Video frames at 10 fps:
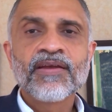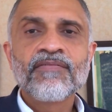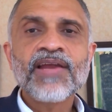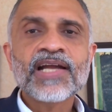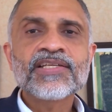
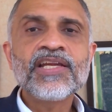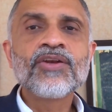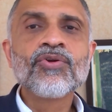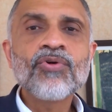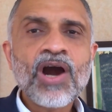we actually
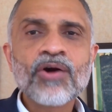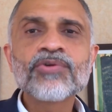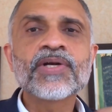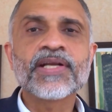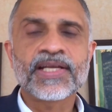know how
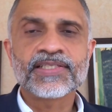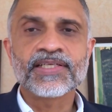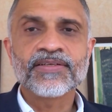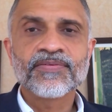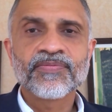to address
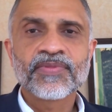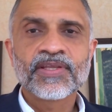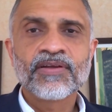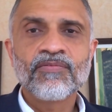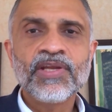it.
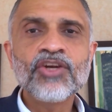We